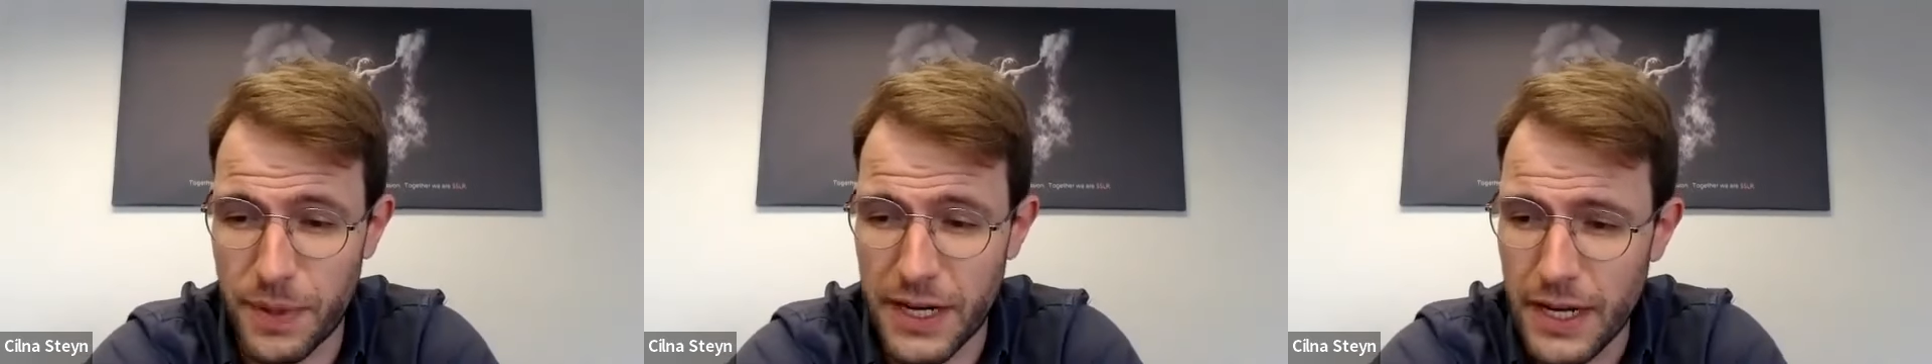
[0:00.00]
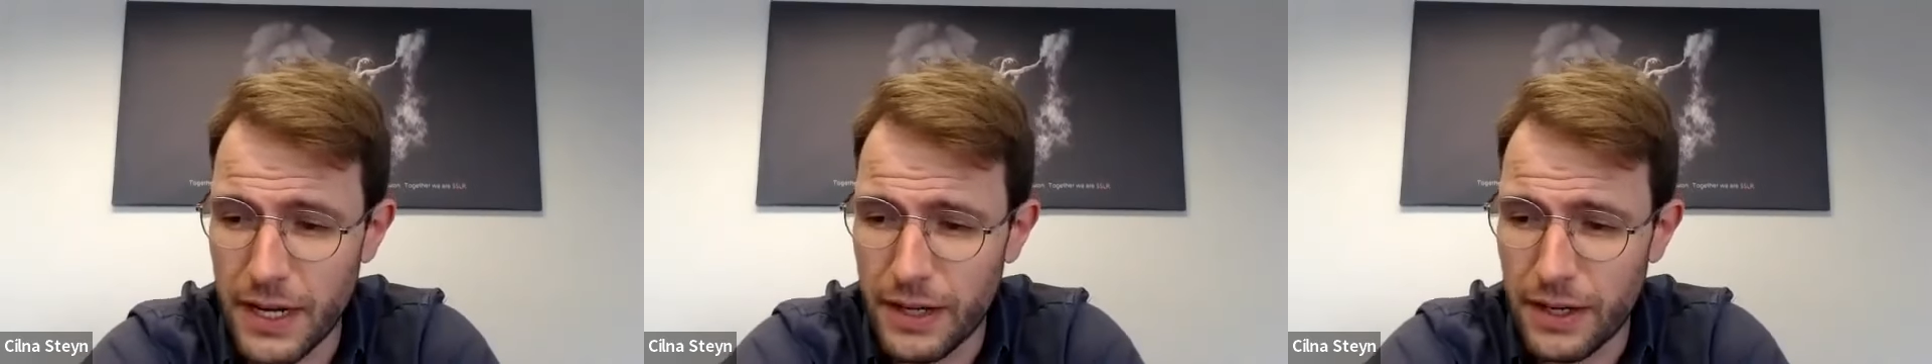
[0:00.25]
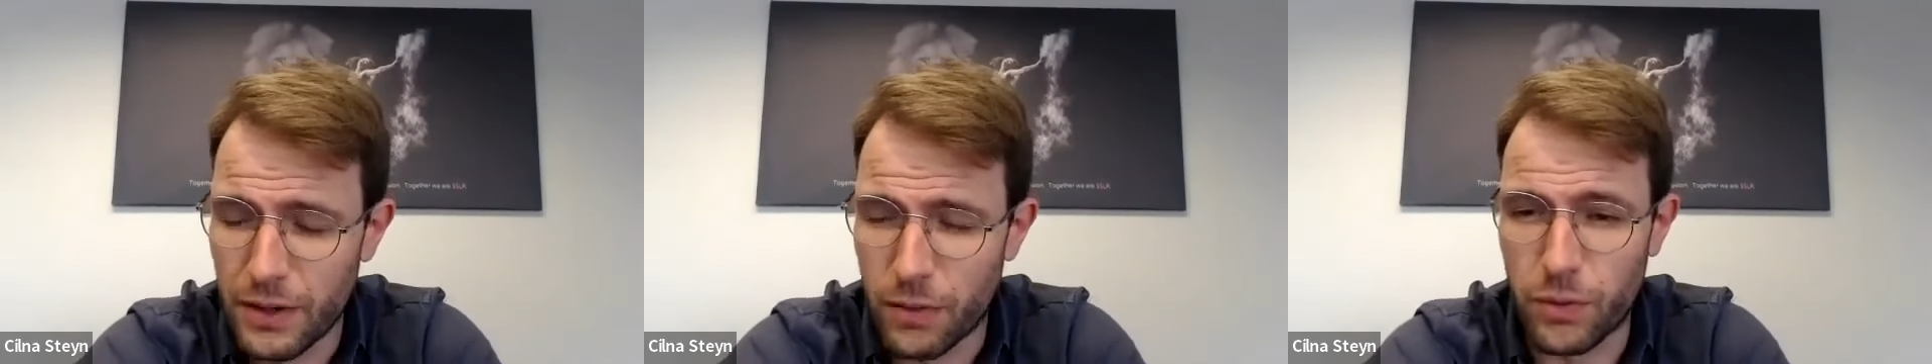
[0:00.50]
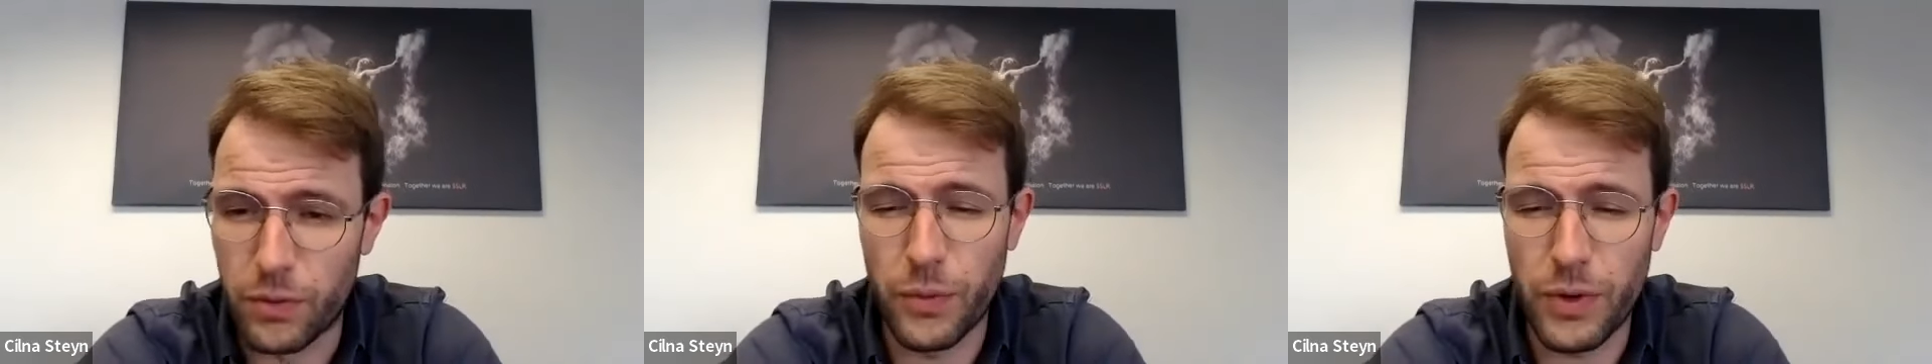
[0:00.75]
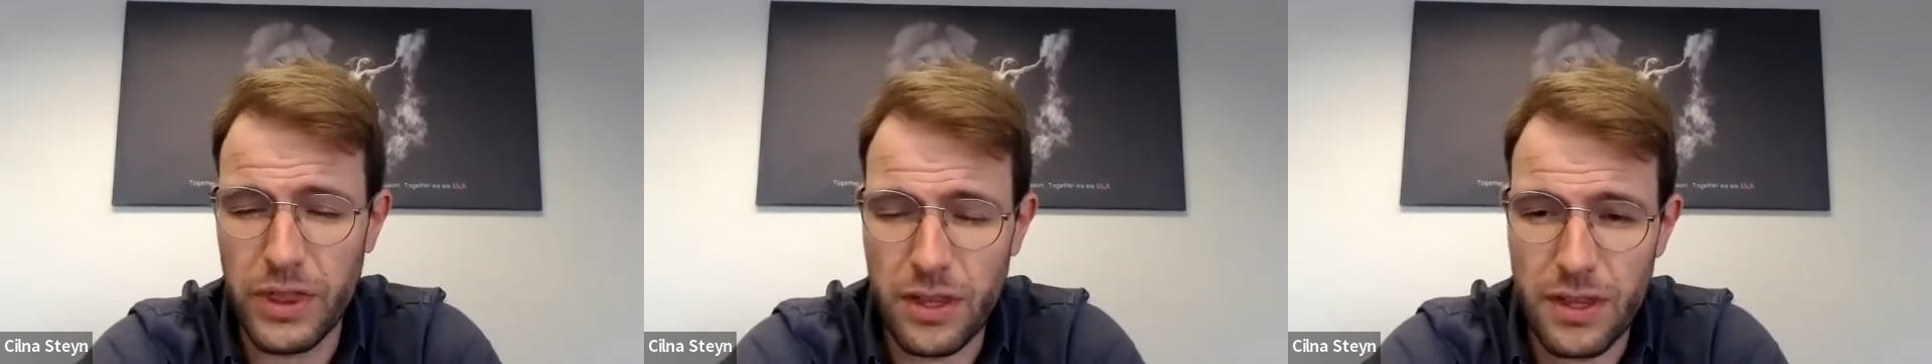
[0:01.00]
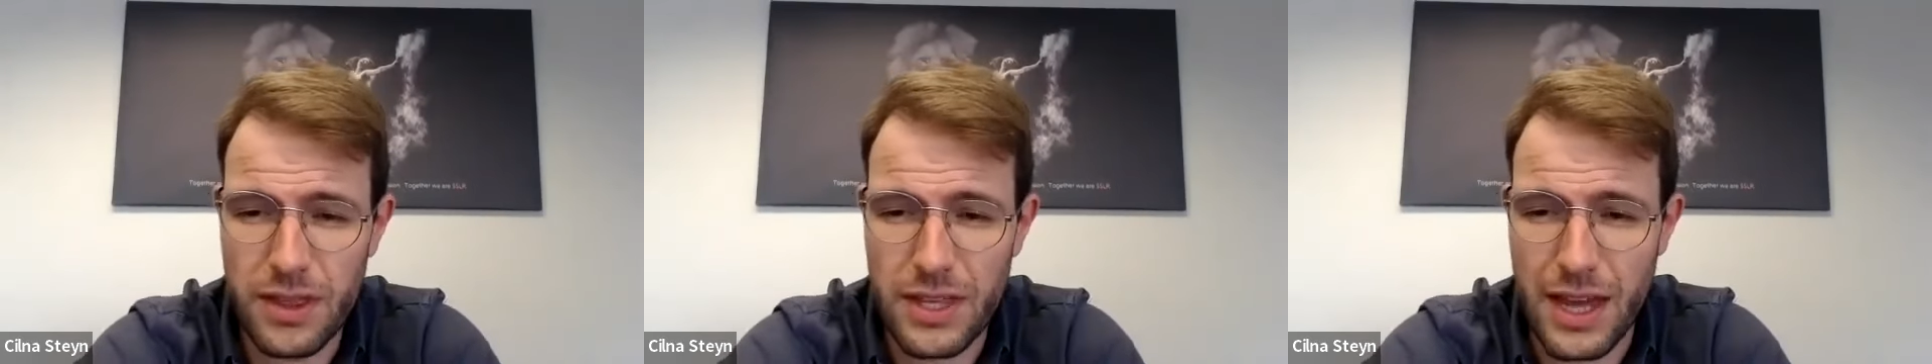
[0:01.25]
But the one thing
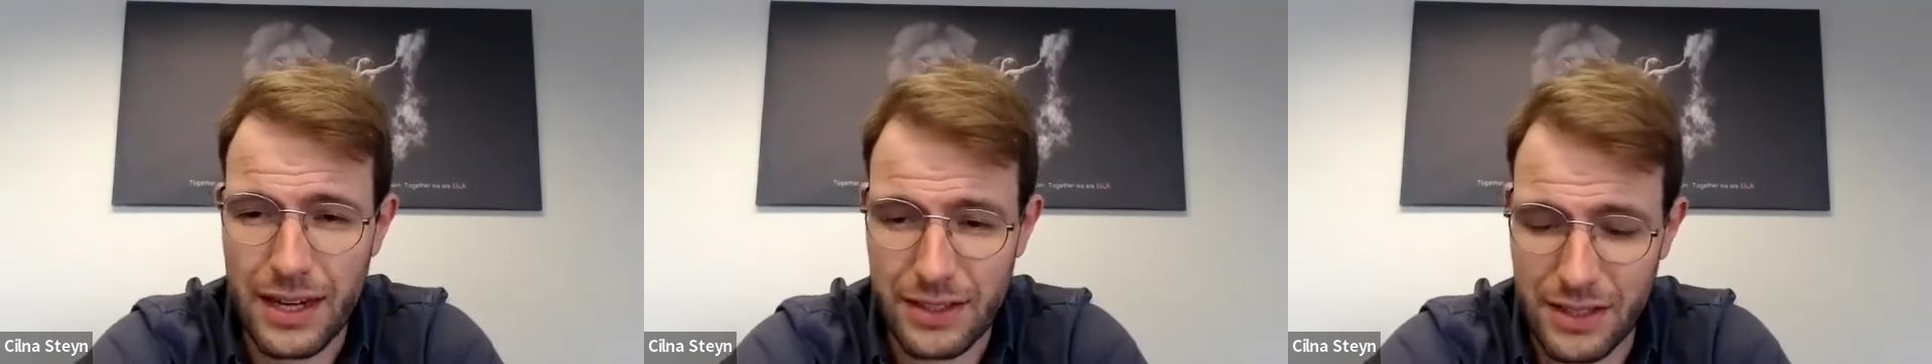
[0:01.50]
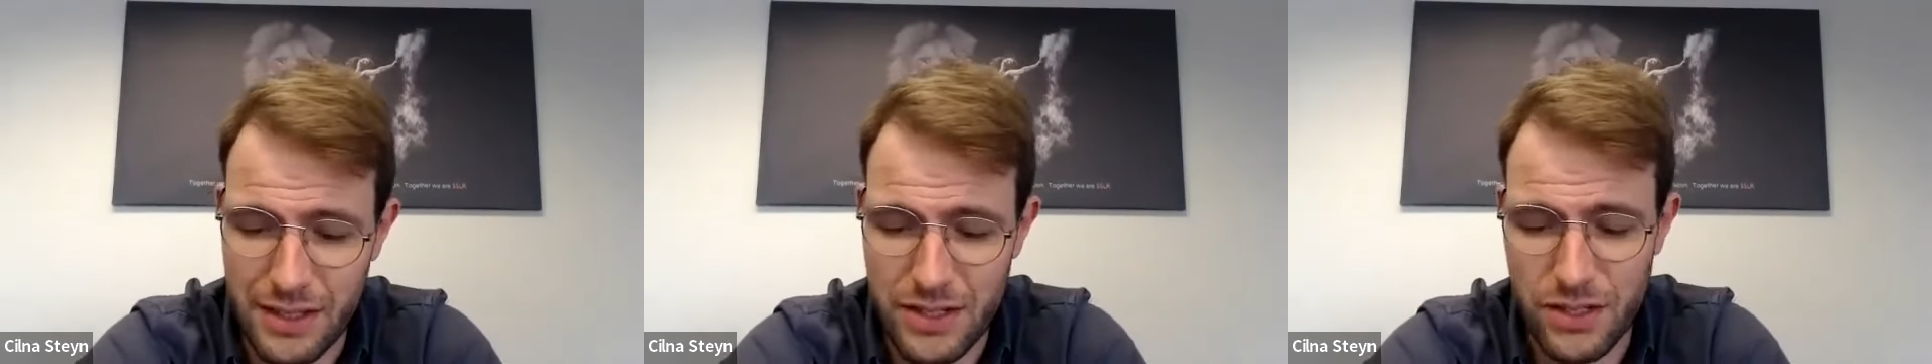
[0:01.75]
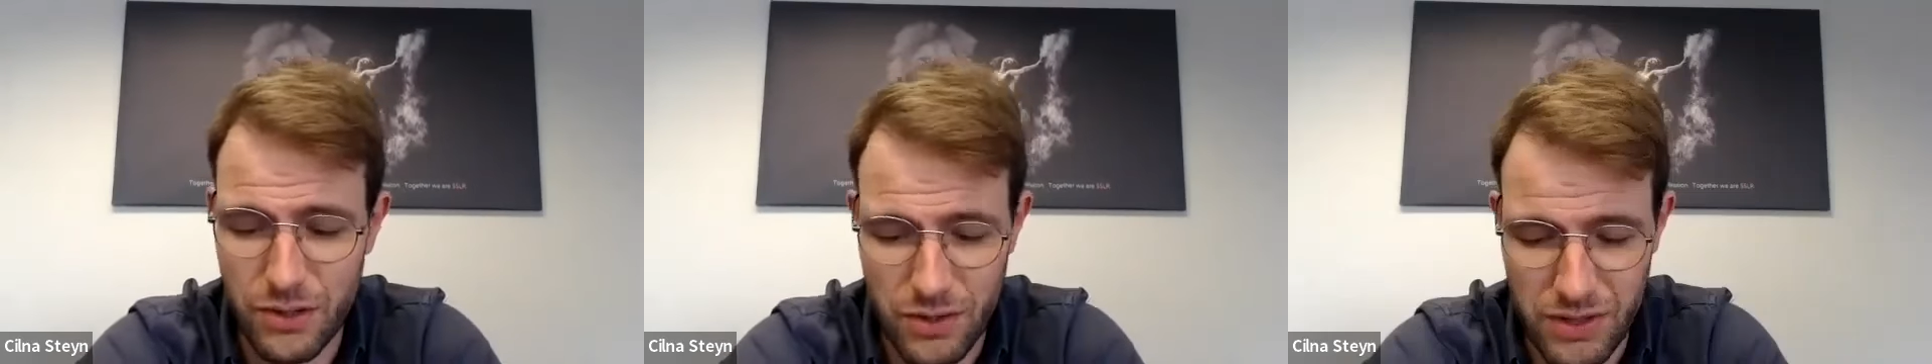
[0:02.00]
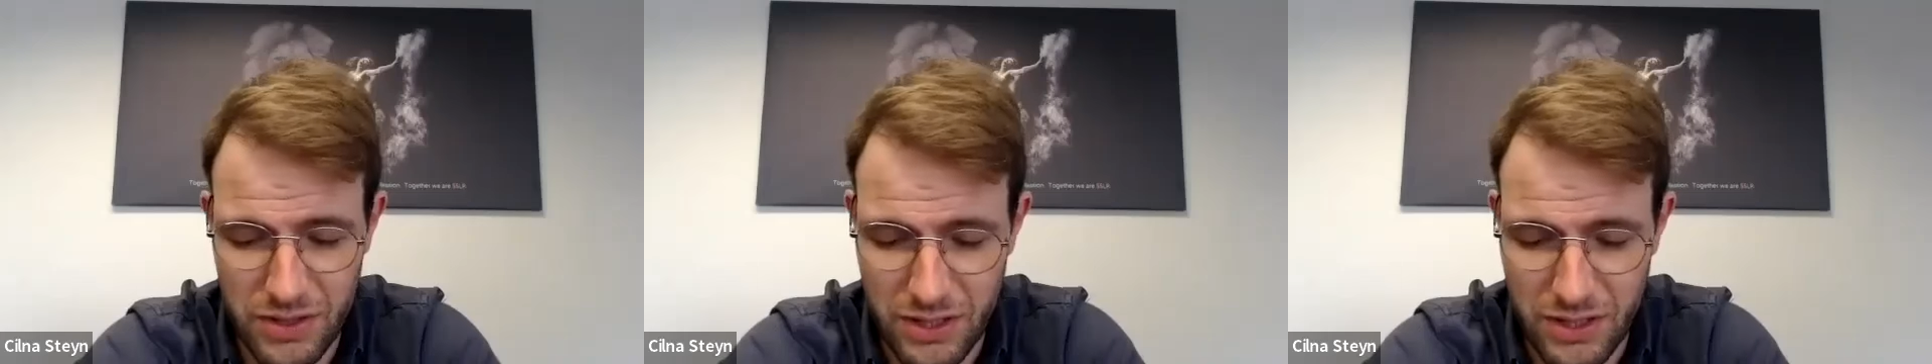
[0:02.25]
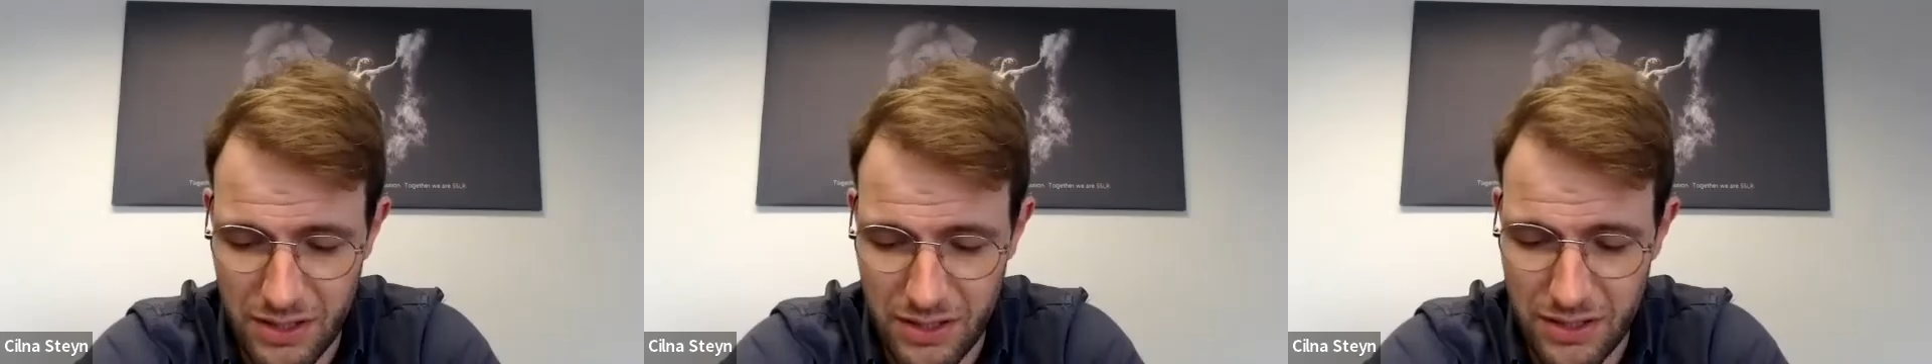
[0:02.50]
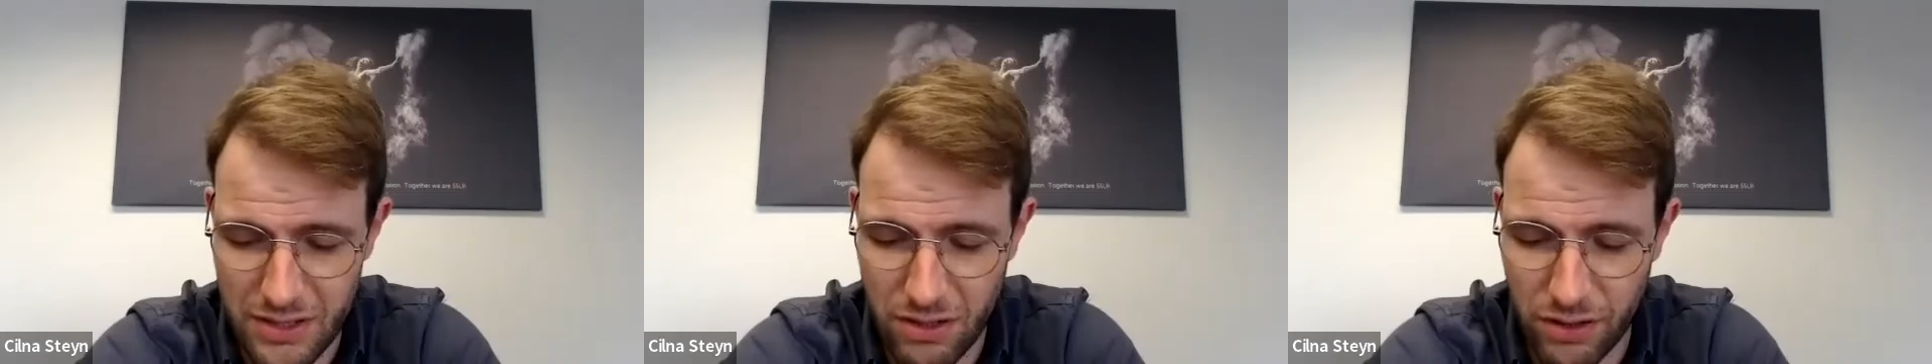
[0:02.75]
that the act doesn't do is